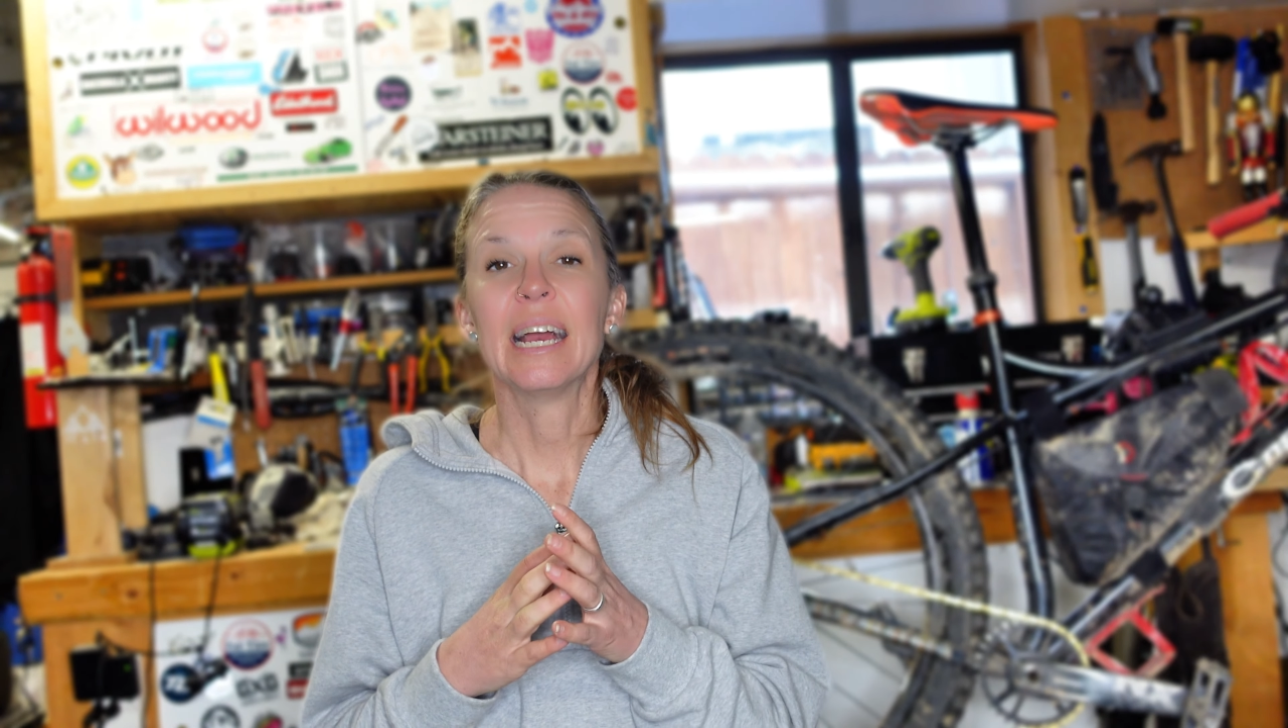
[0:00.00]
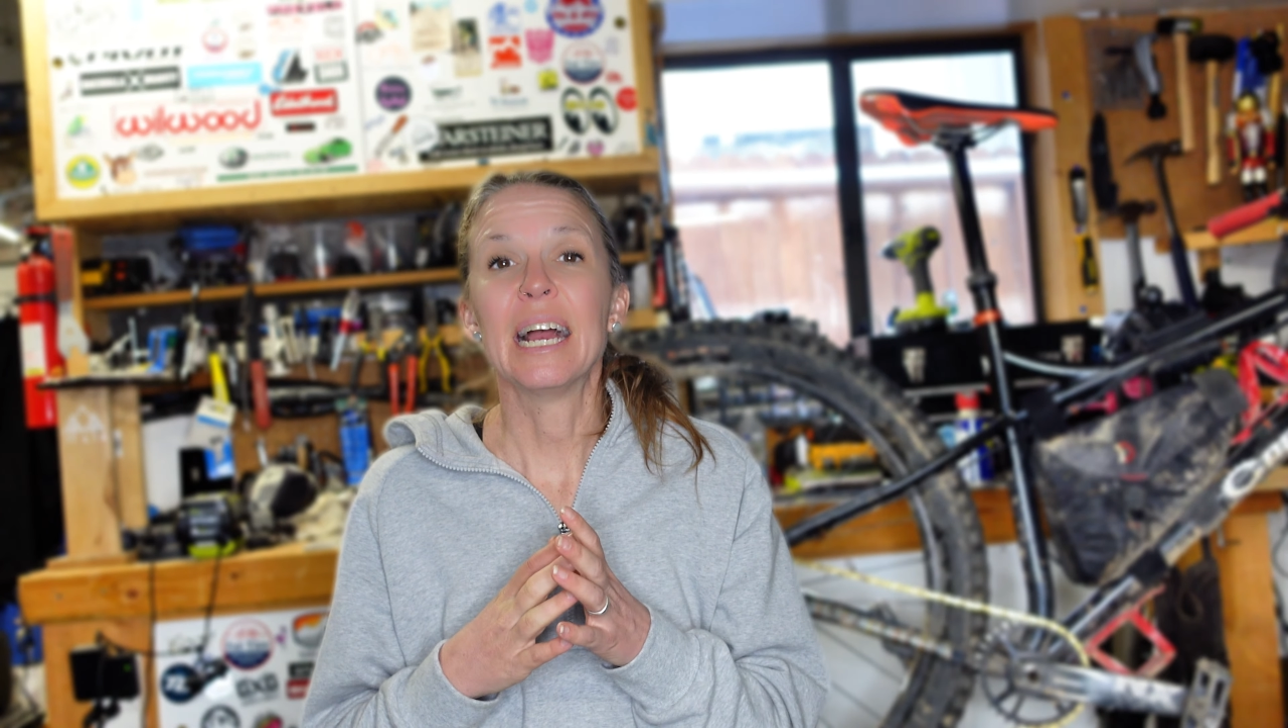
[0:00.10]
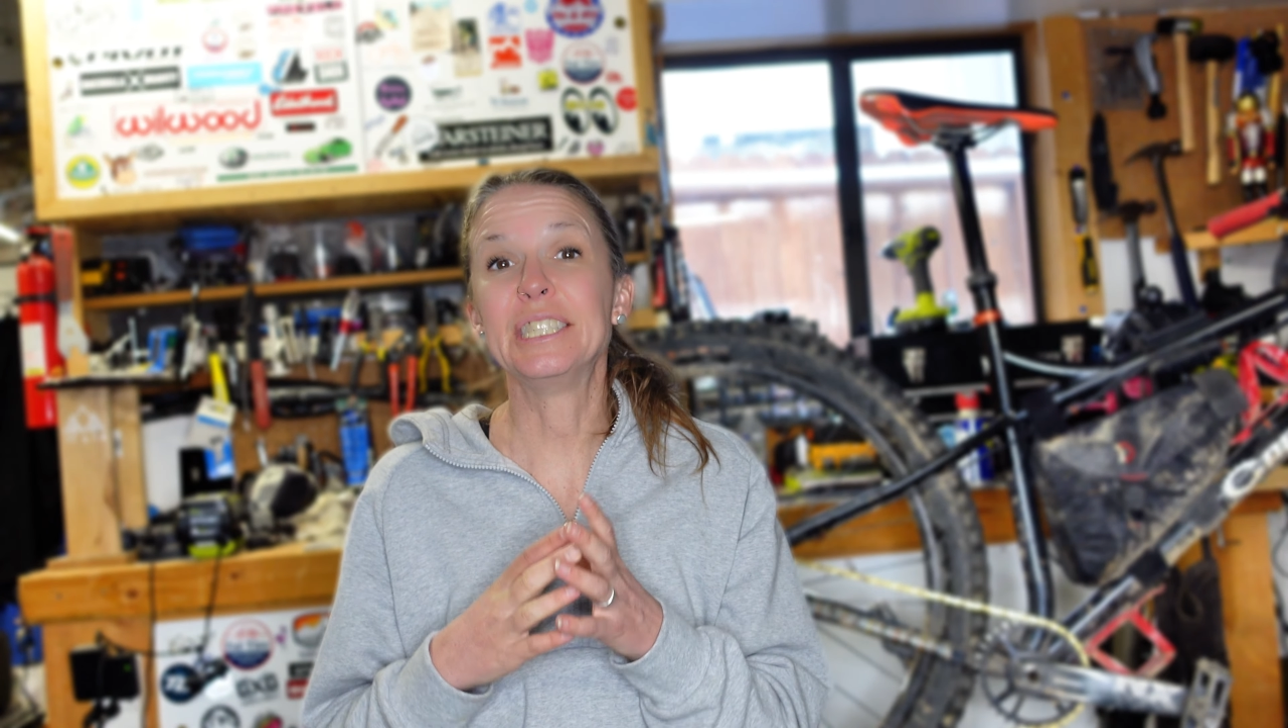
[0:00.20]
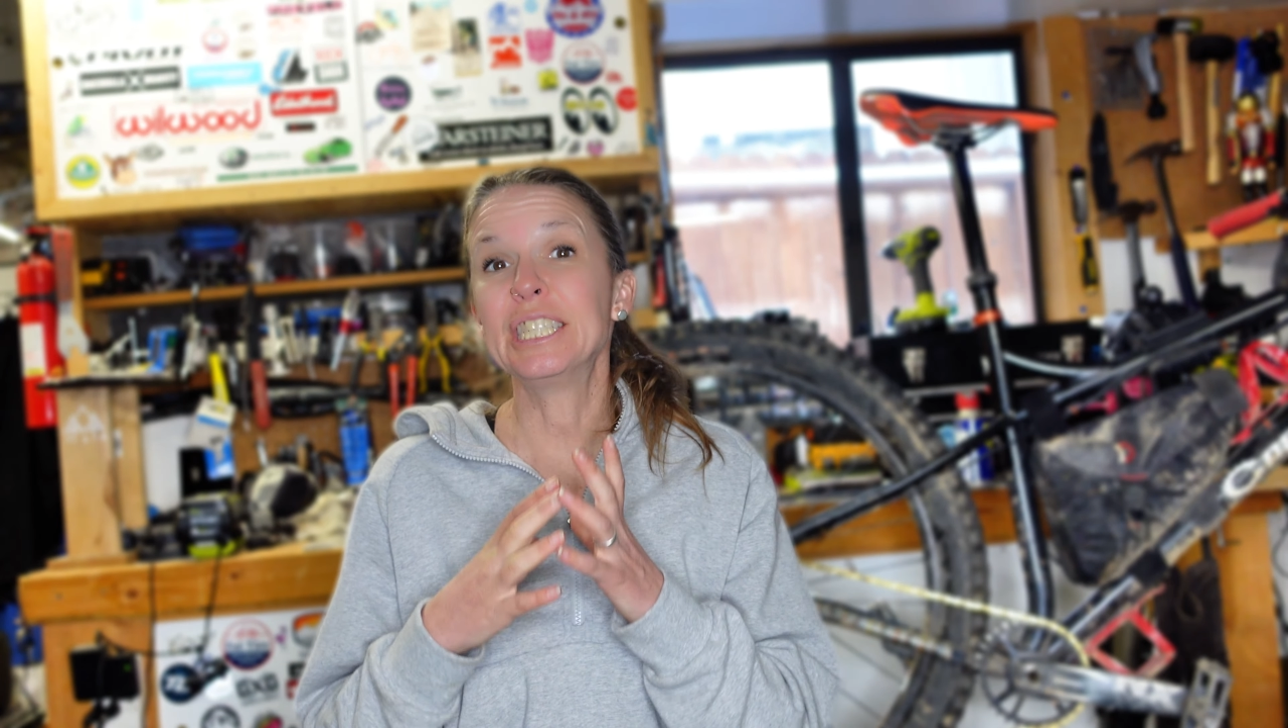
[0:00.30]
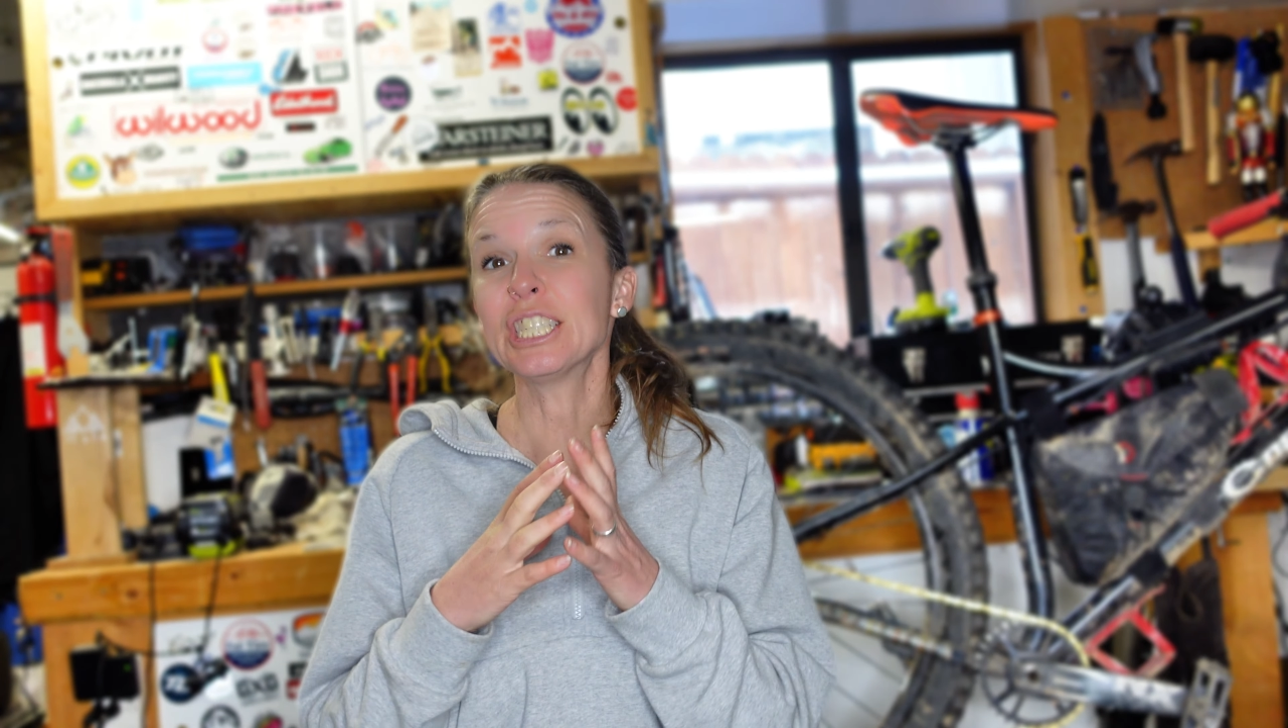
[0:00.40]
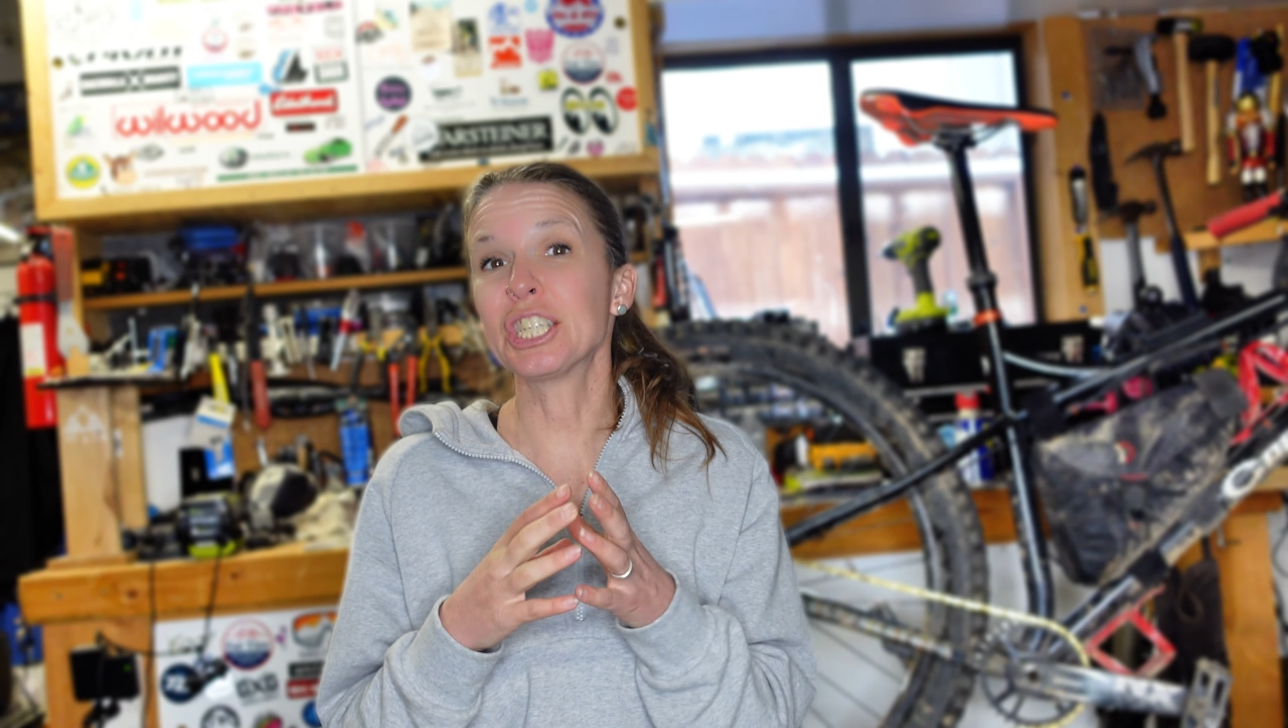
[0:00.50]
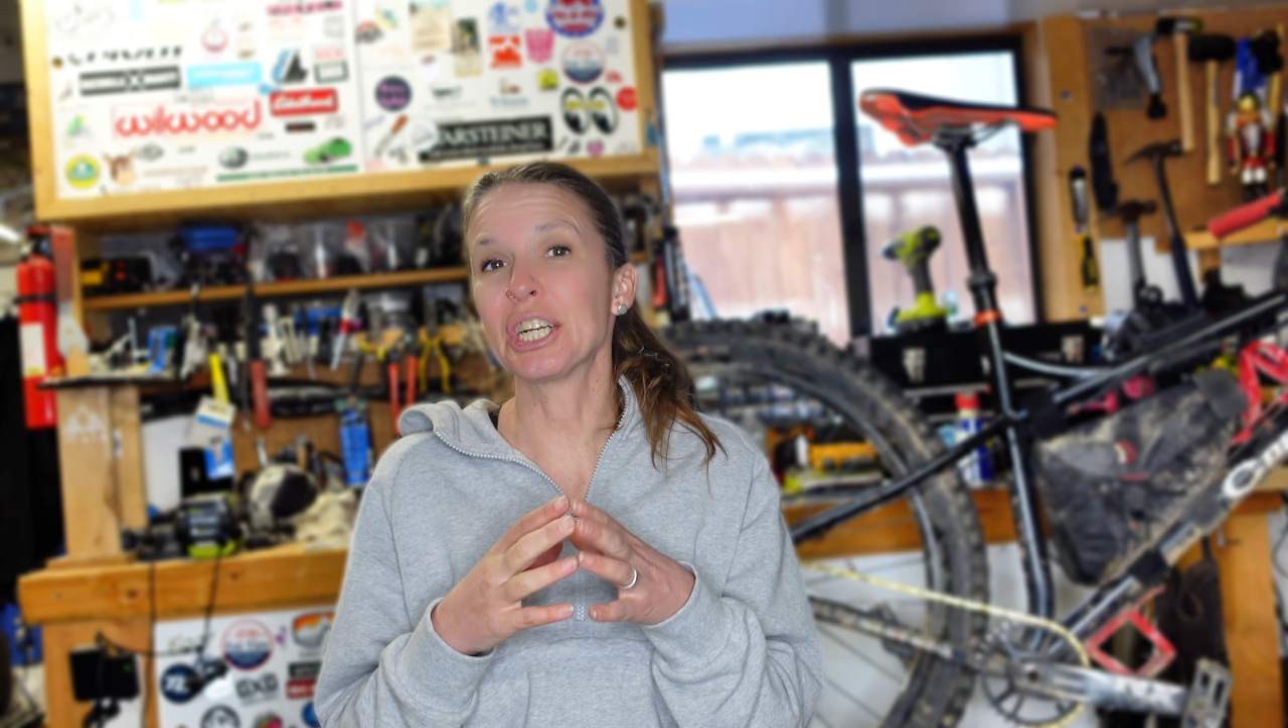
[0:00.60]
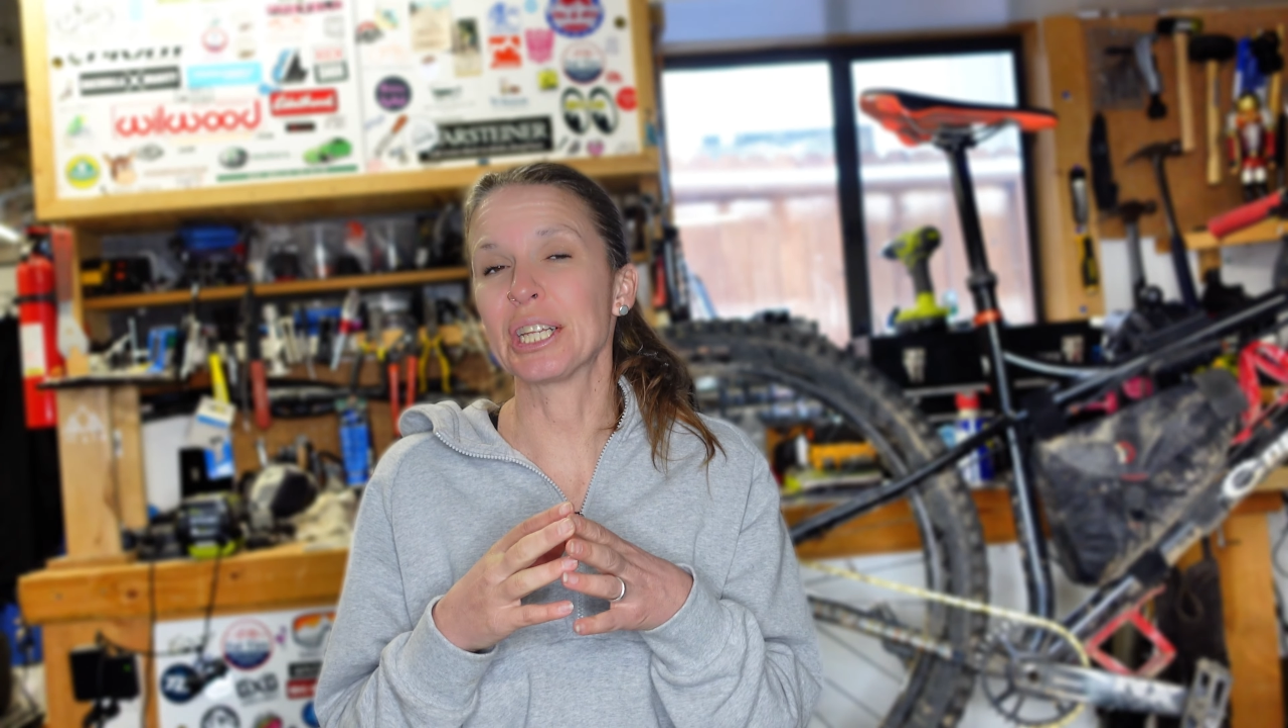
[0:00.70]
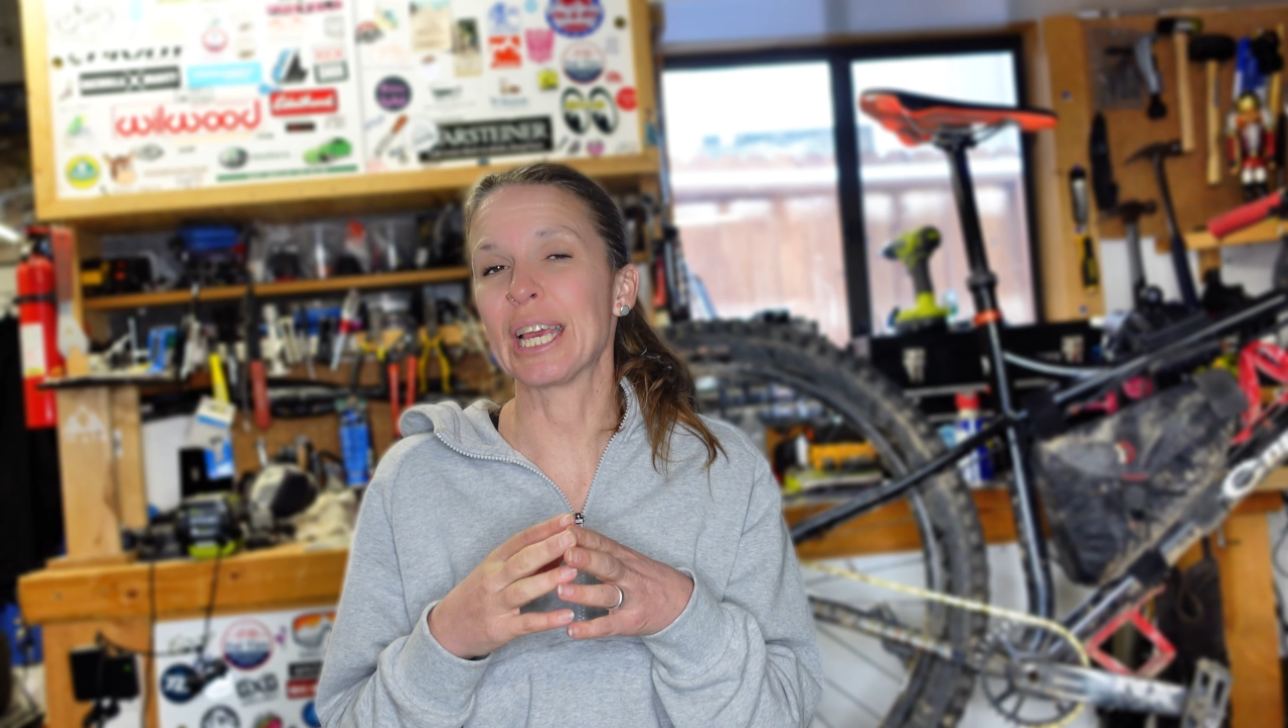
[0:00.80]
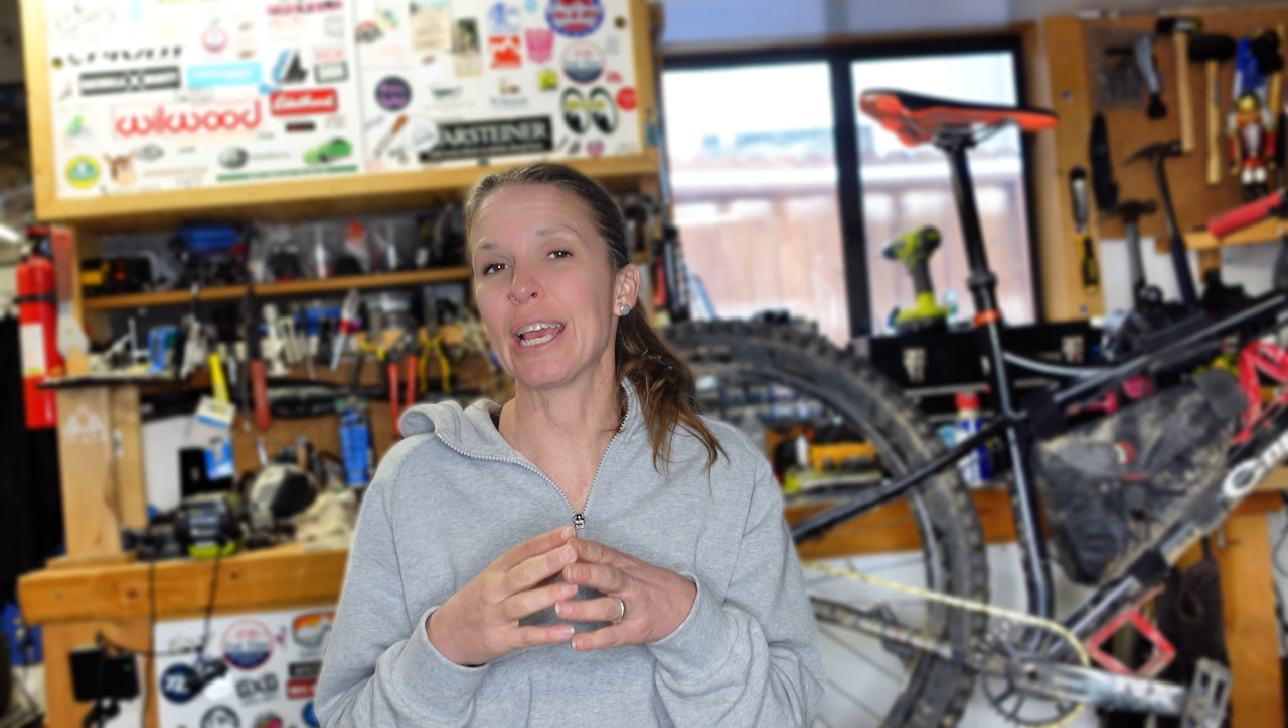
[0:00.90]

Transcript: Additionally,